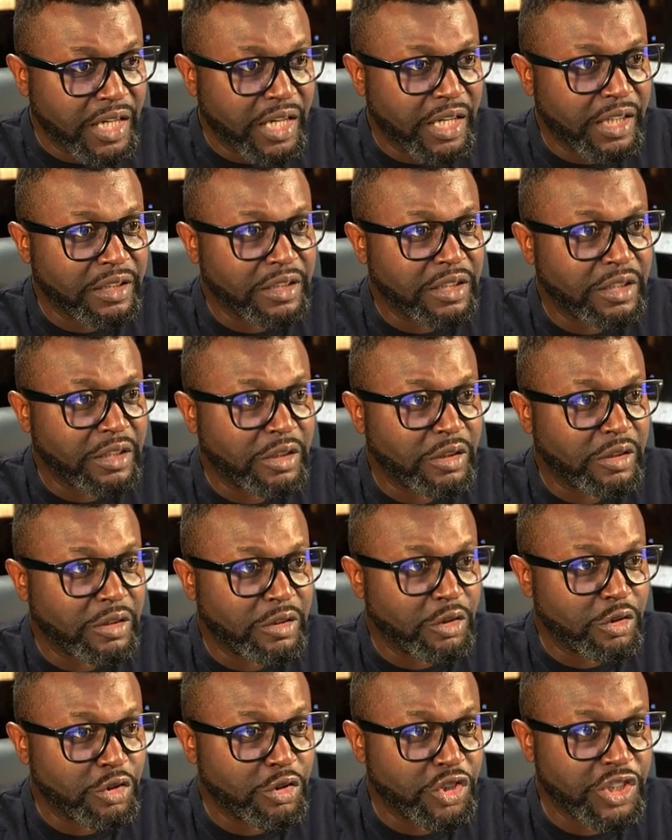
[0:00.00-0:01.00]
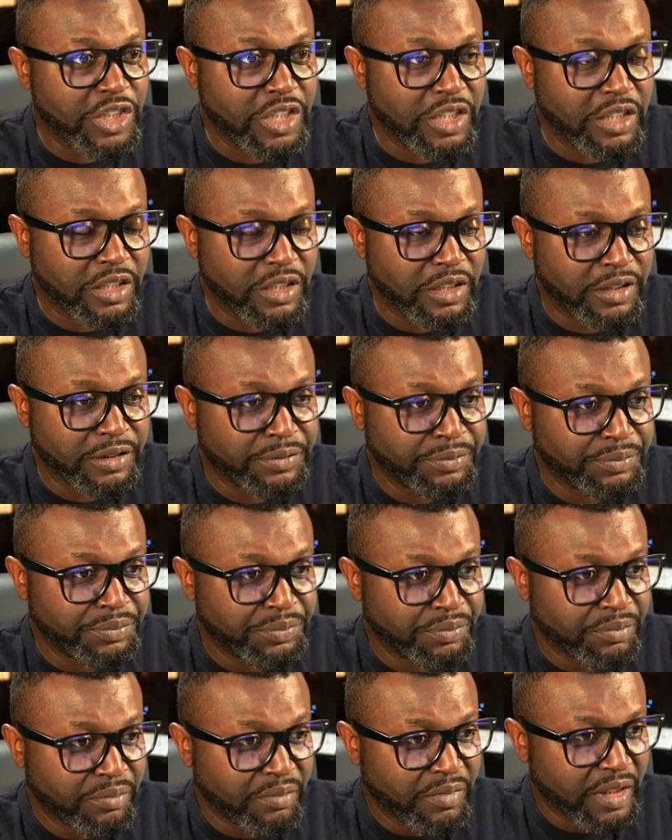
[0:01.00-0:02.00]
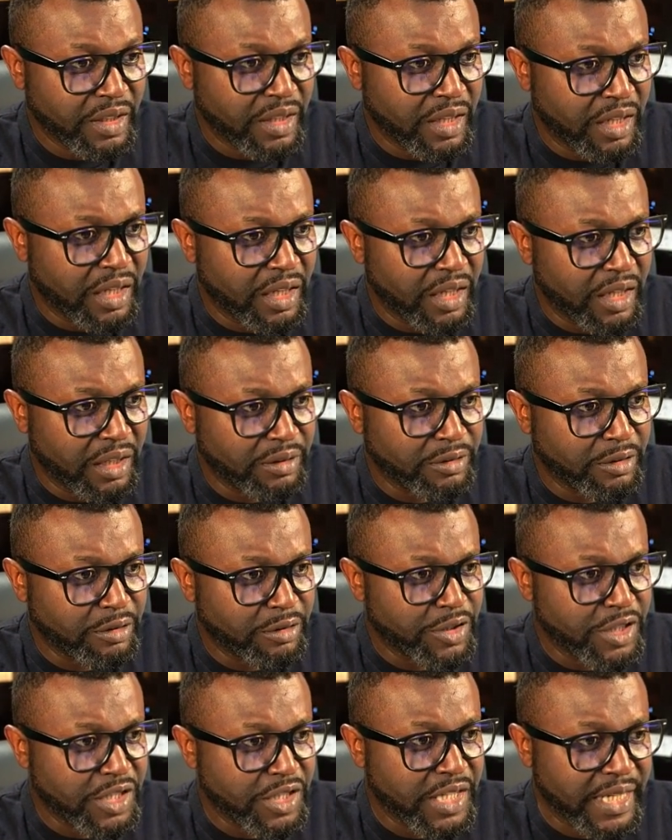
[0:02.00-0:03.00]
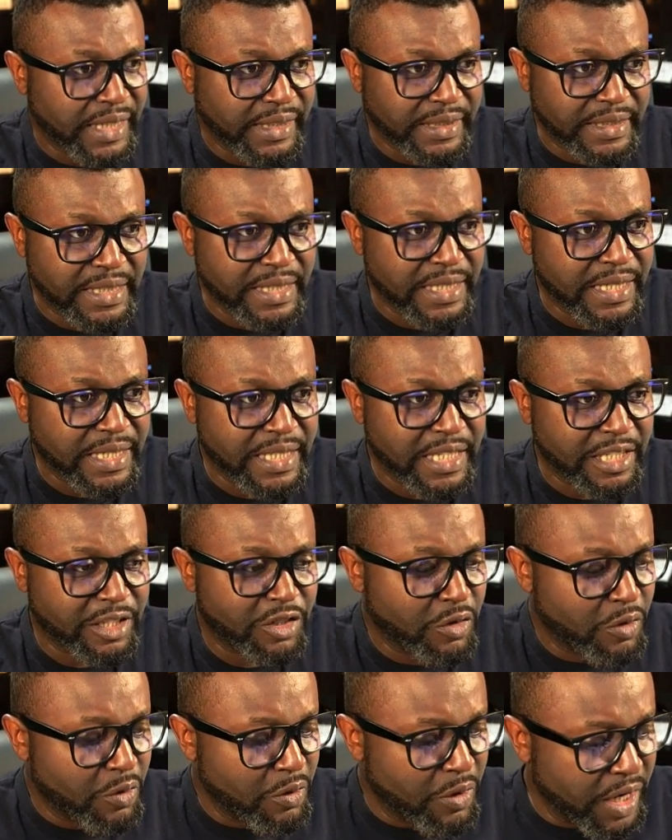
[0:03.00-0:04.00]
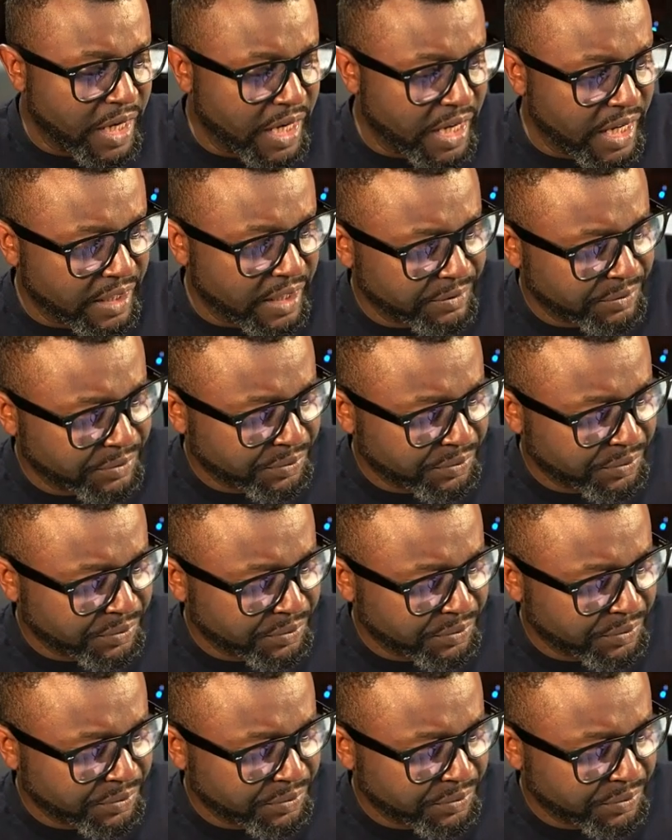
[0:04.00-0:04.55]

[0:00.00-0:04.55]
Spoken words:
the logical or physical disk that you wanna